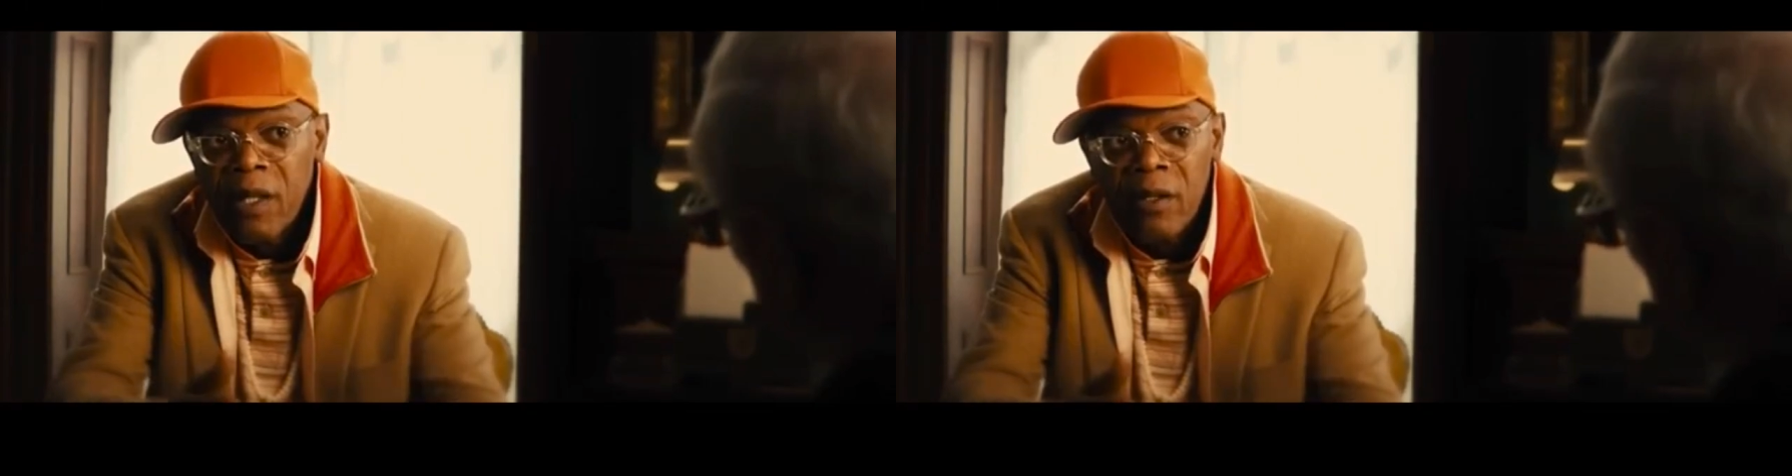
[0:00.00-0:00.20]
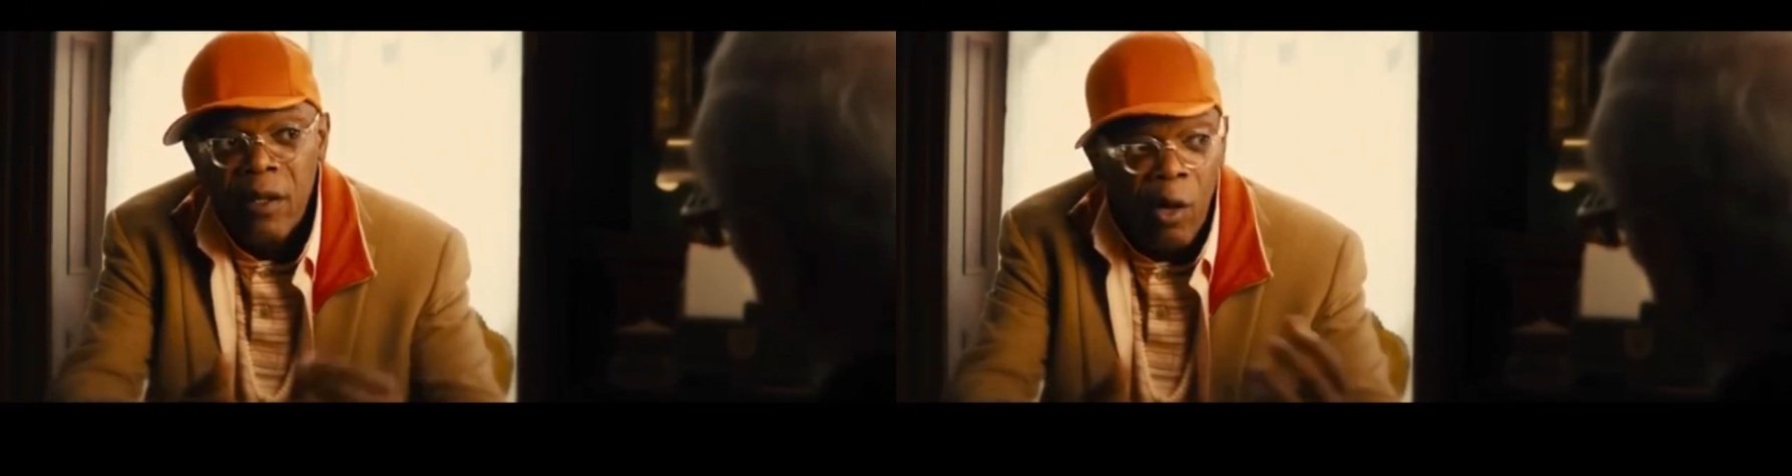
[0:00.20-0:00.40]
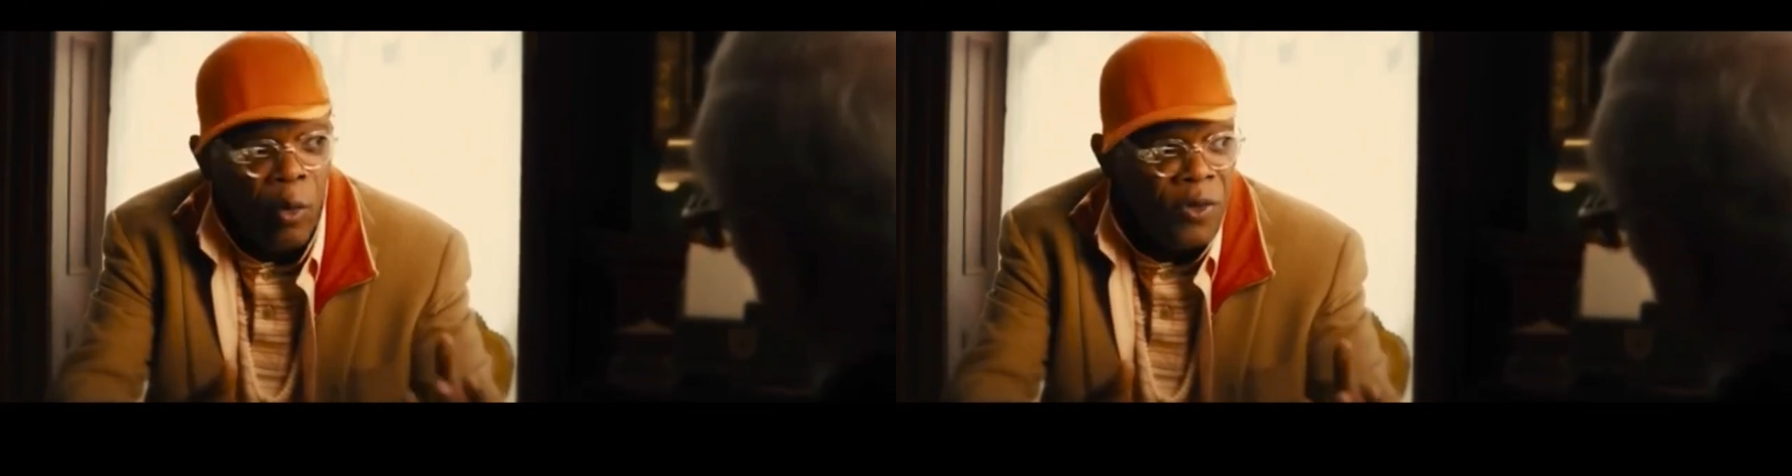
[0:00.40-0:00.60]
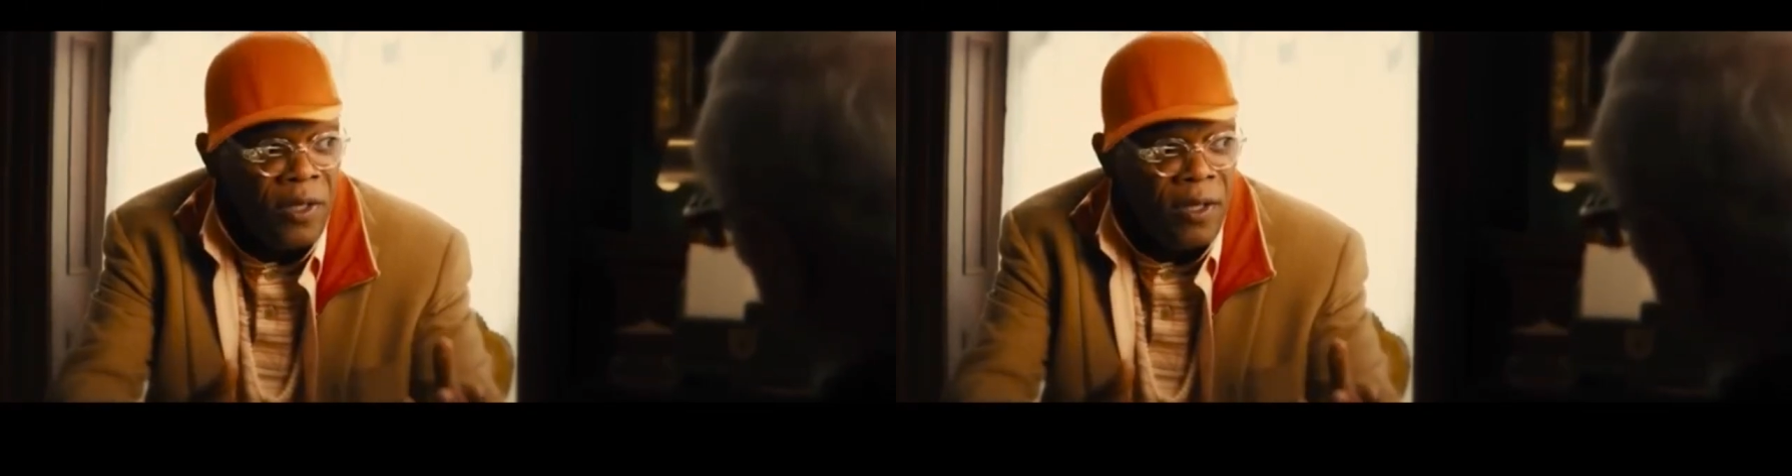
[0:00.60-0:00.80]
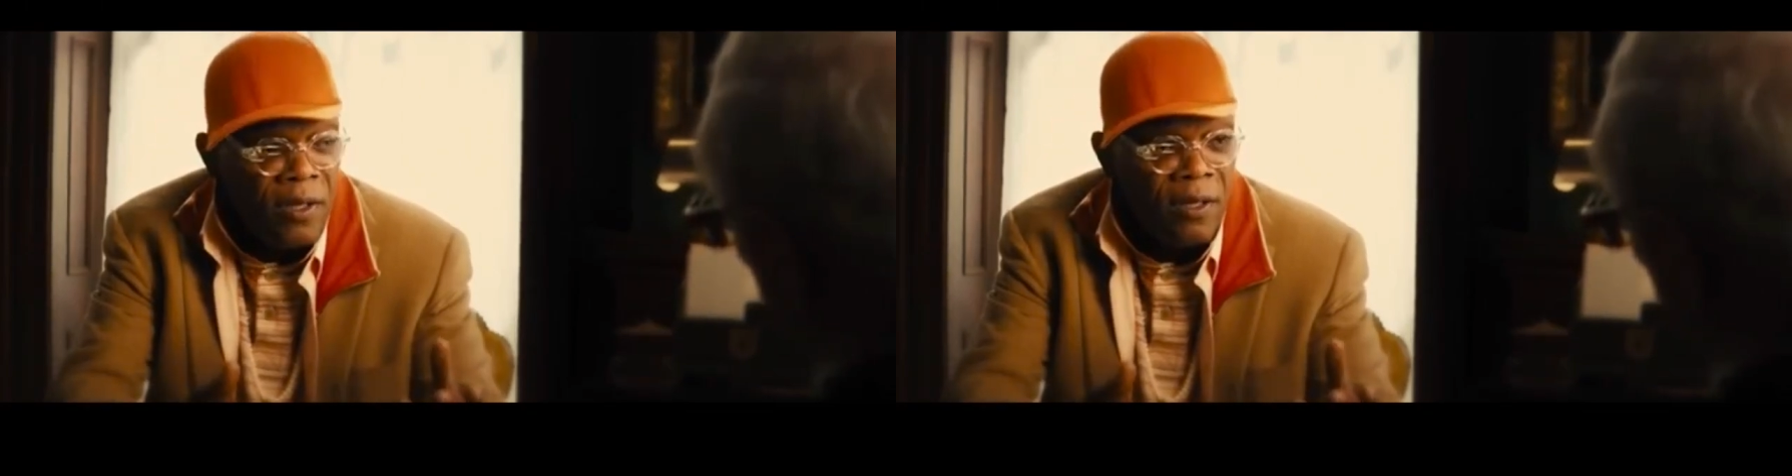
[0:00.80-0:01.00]
The host
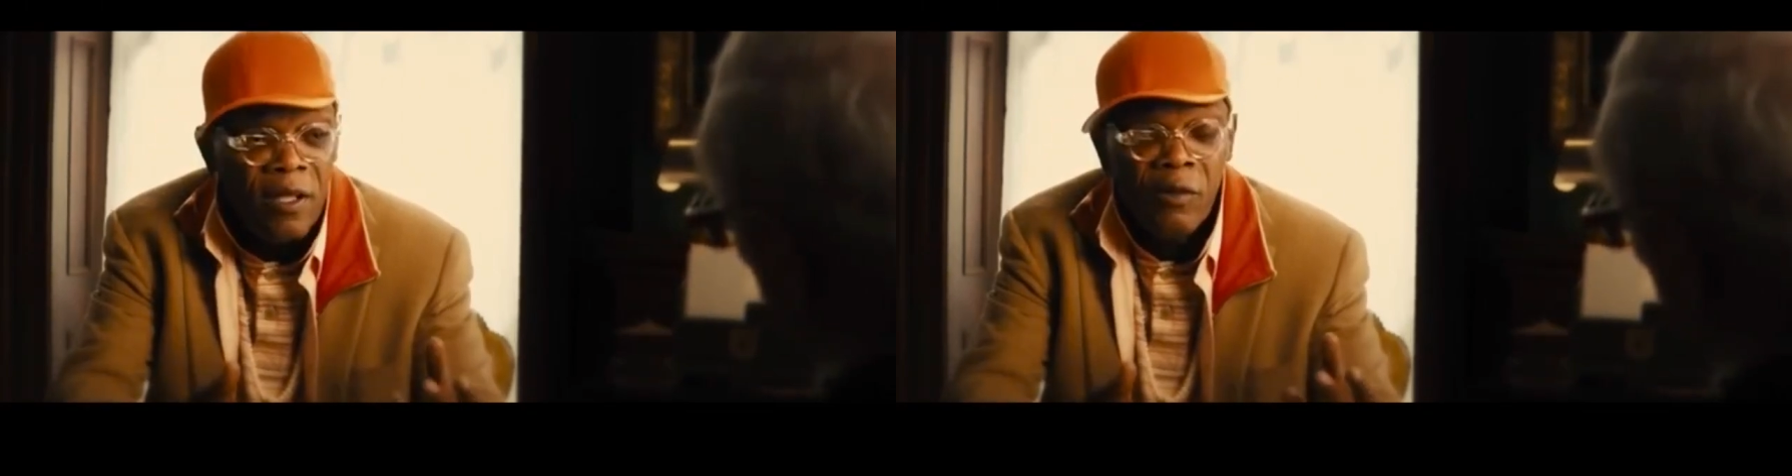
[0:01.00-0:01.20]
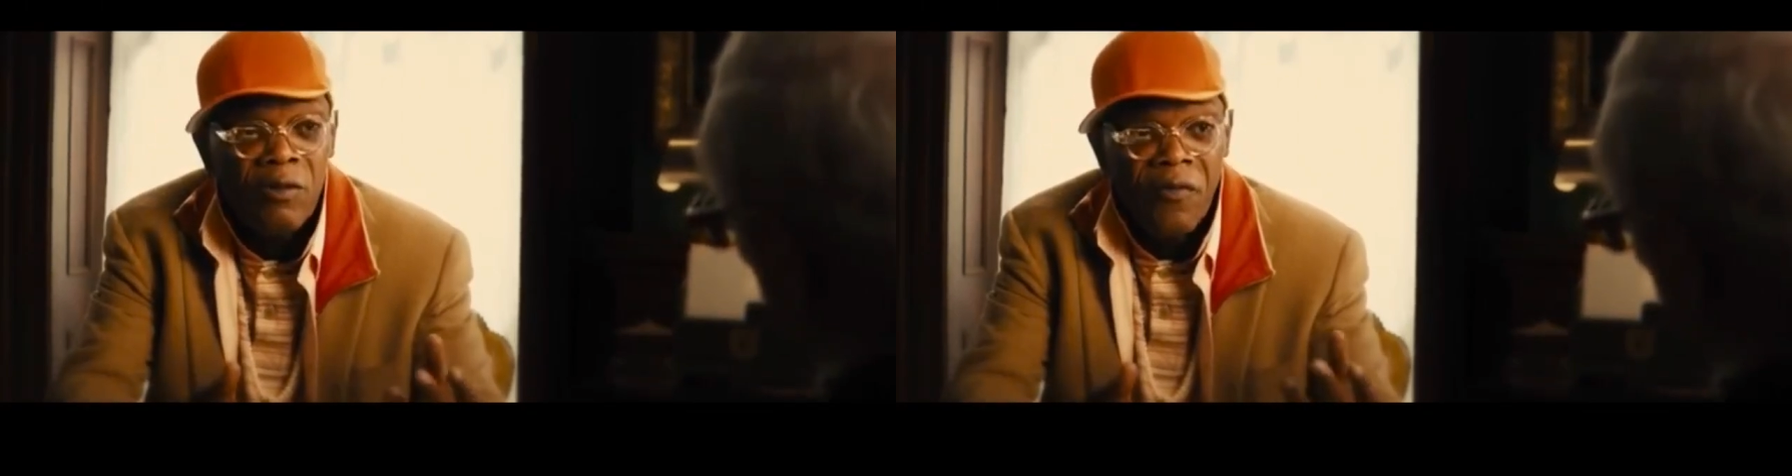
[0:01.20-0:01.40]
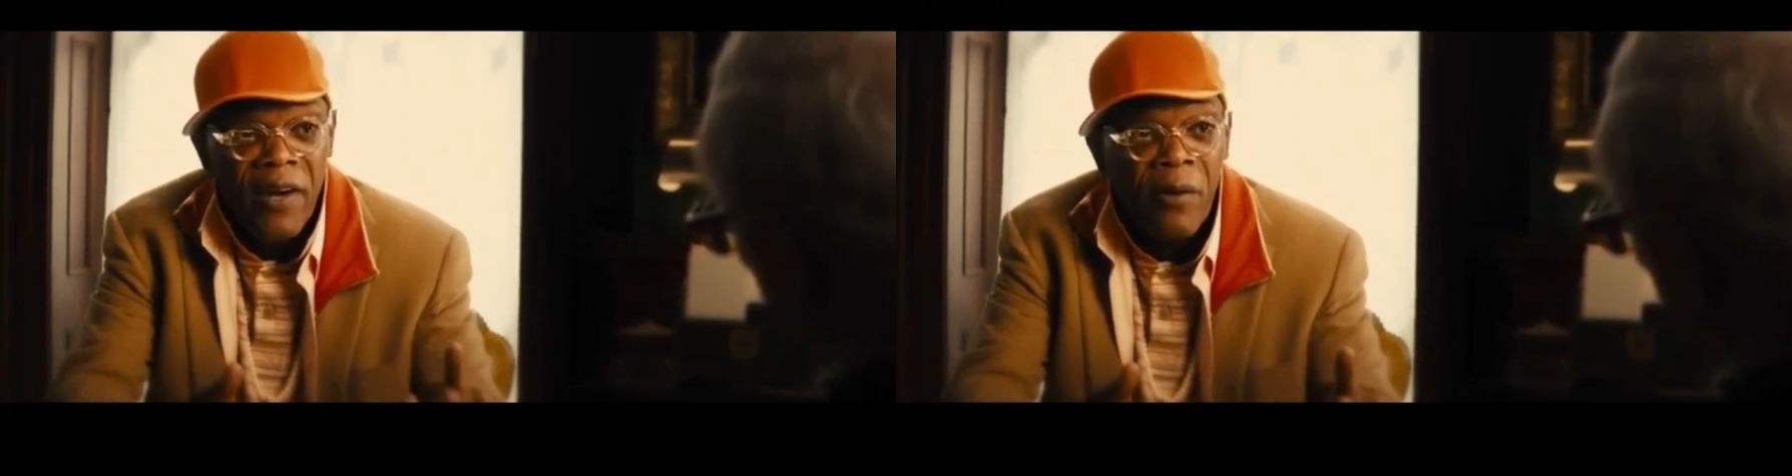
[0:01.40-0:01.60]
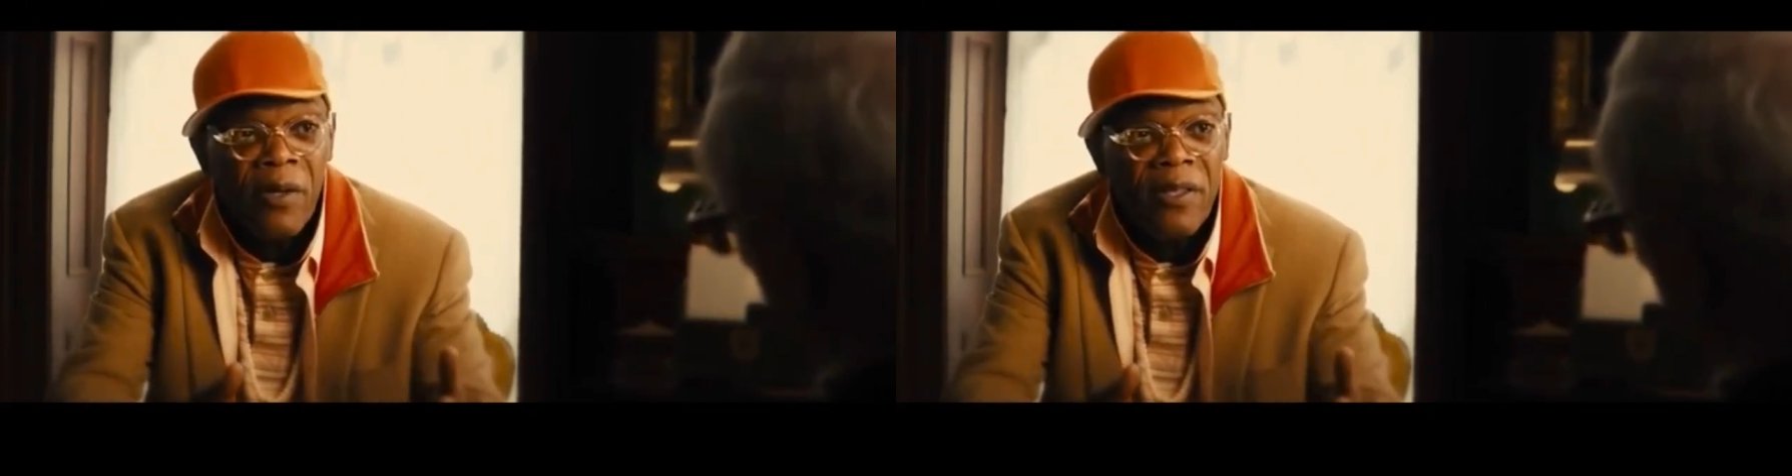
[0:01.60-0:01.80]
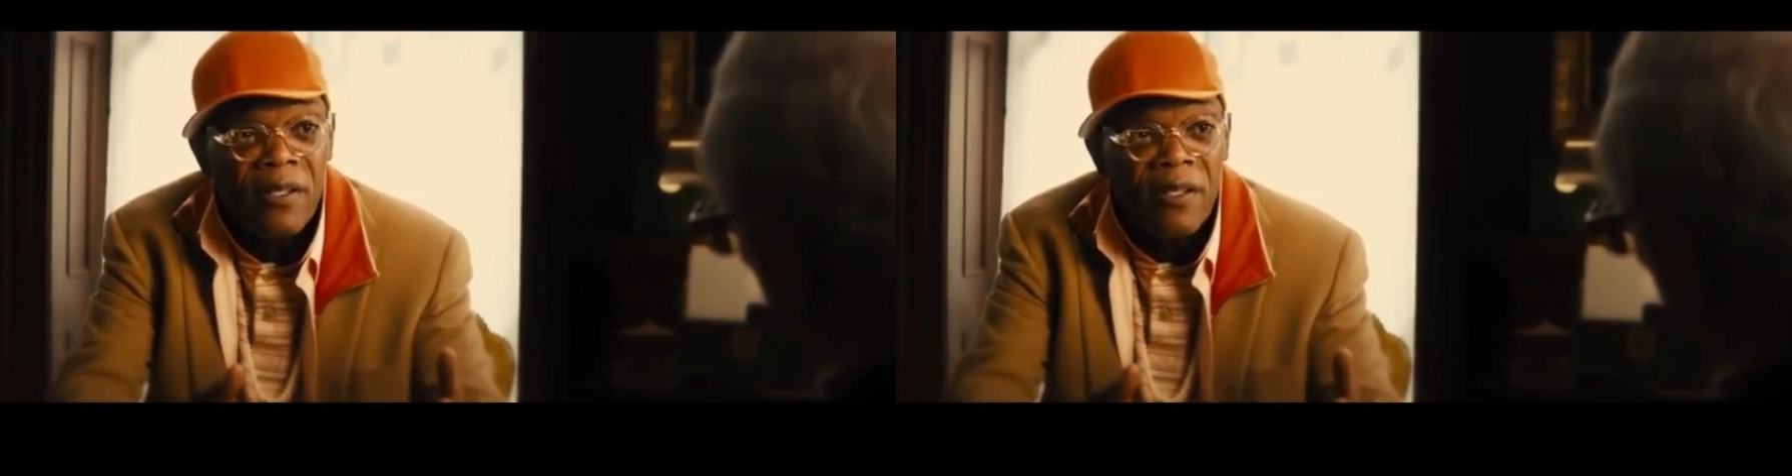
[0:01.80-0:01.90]
kills the virus,